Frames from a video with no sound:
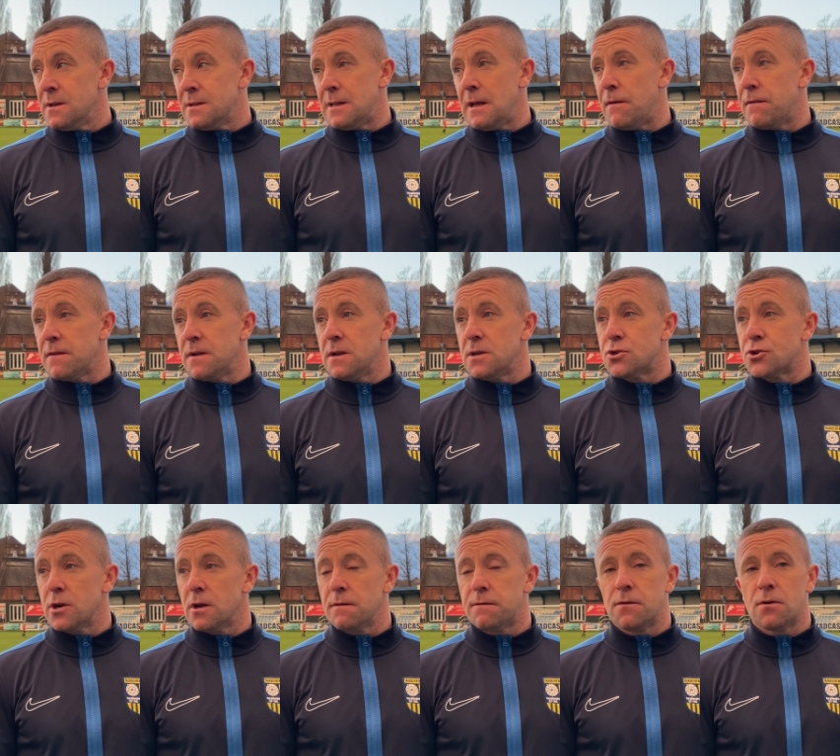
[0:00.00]
definitely
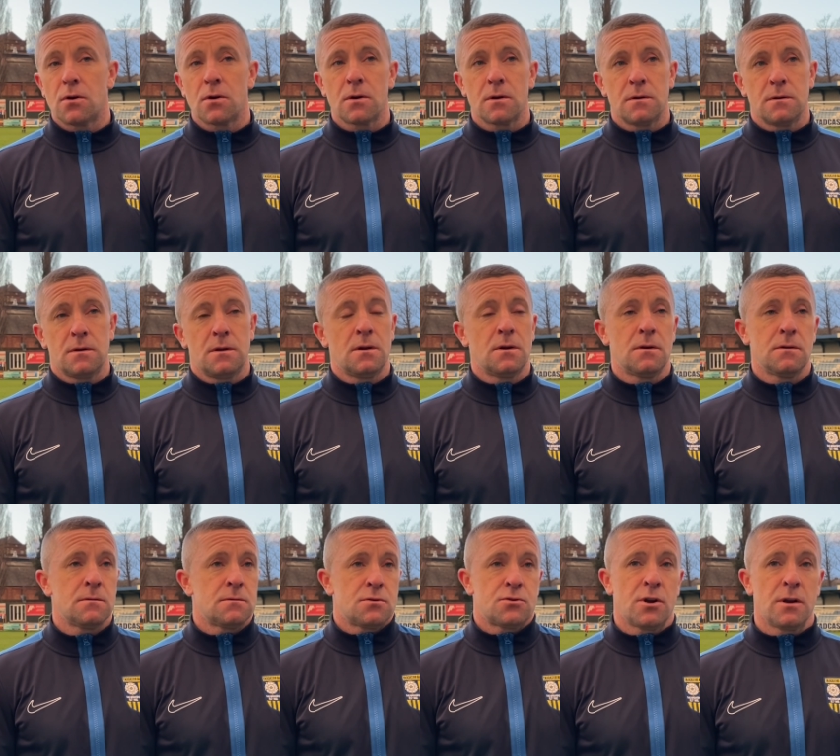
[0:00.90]
3 or
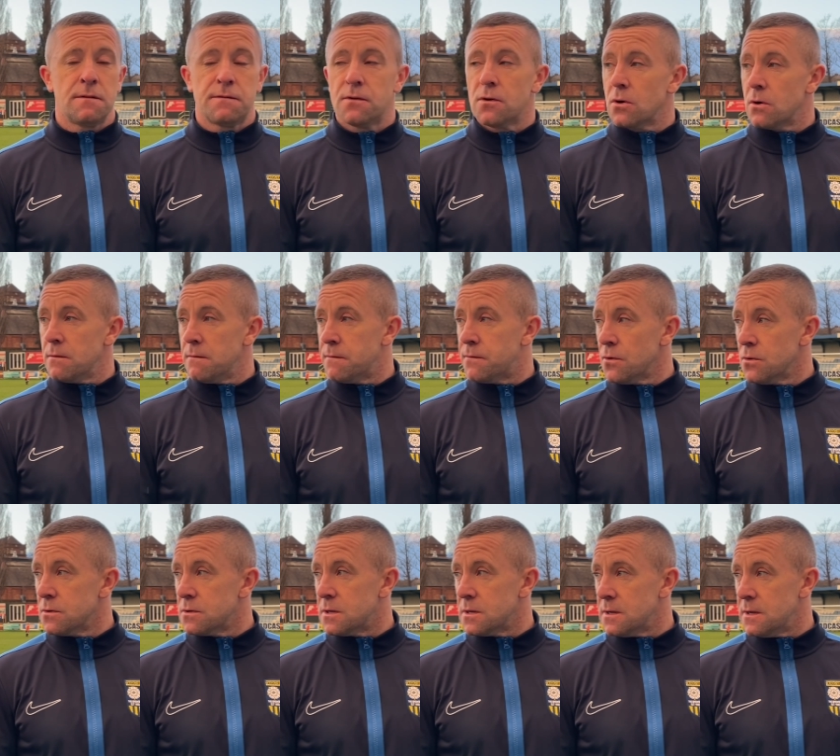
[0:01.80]
4 in
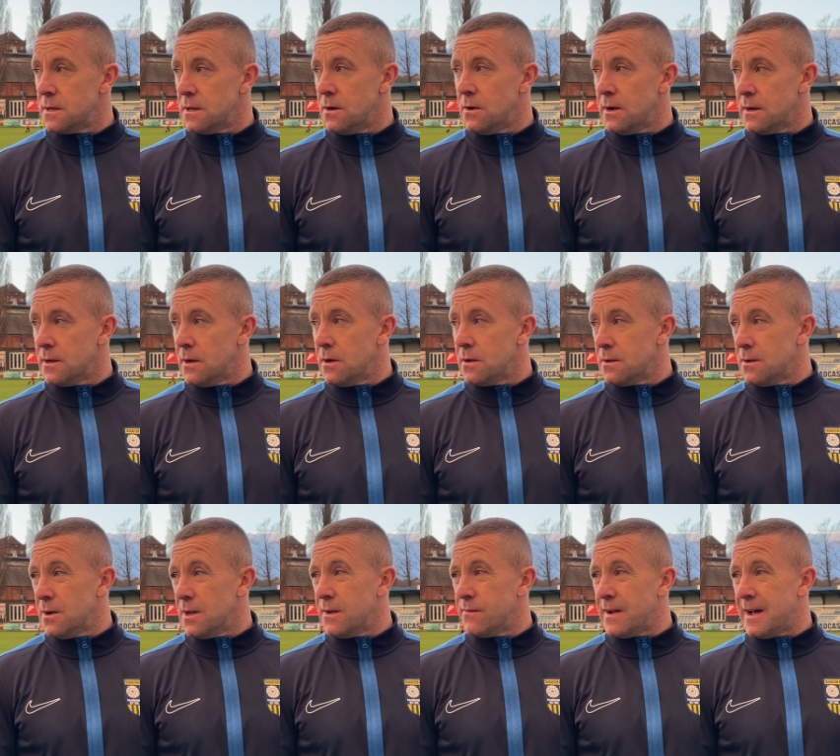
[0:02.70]
front. You know,
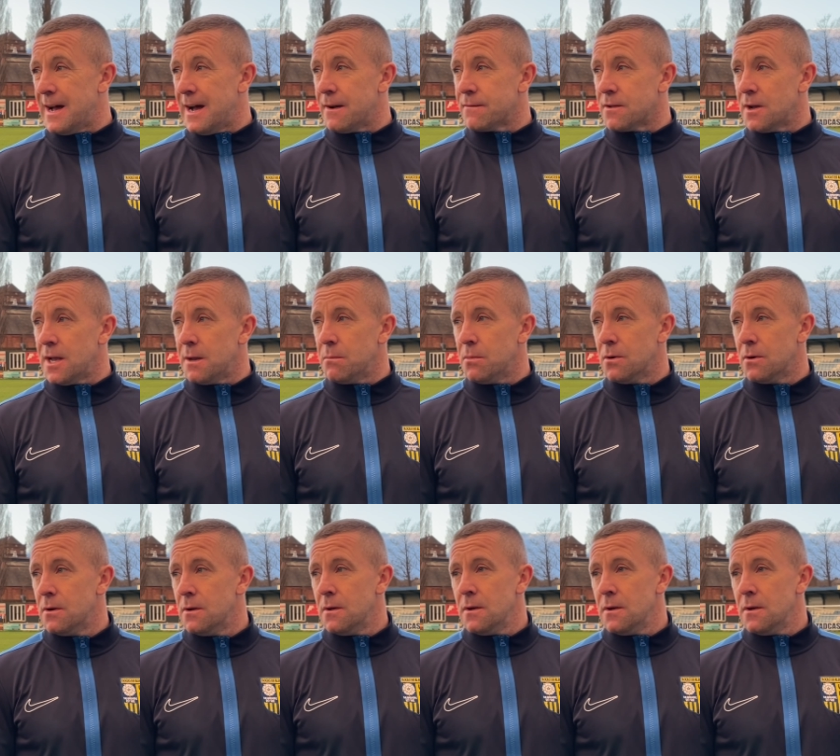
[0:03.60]
not even at half time, but